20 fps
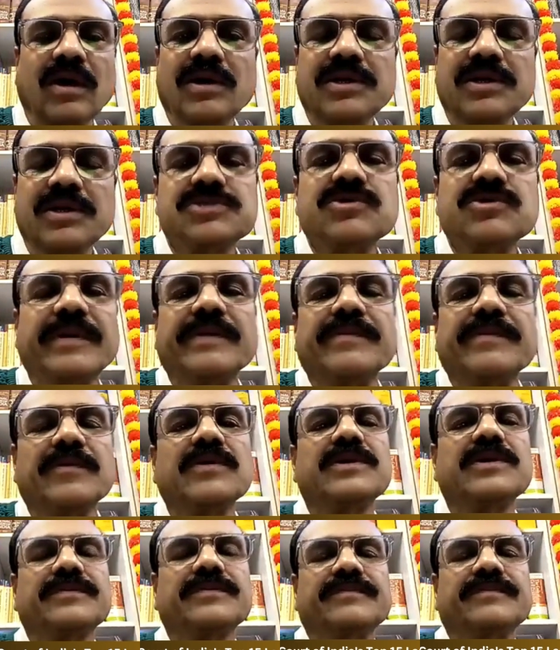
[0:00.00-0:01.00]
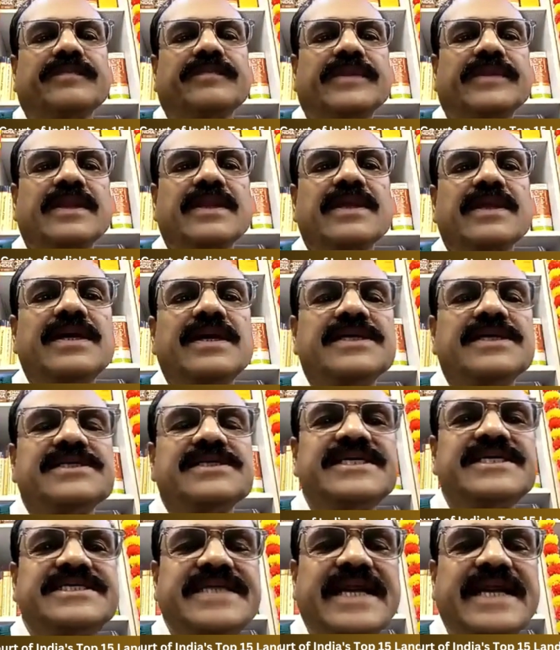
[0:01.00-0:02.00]
or Supreme Court.
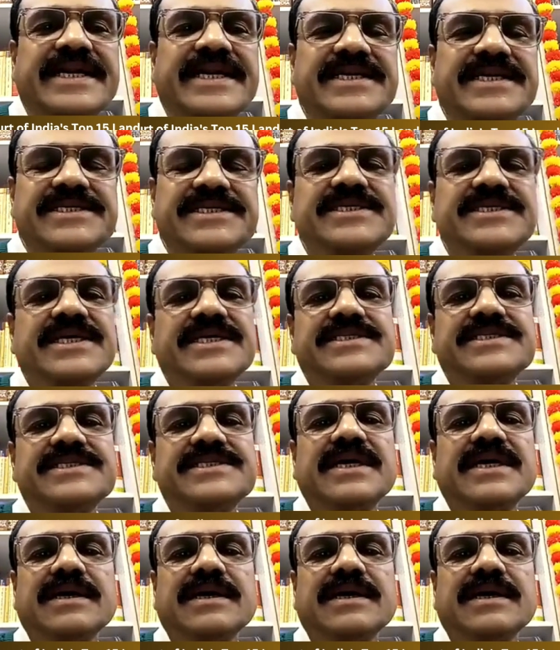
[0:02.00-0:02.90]
Sestat is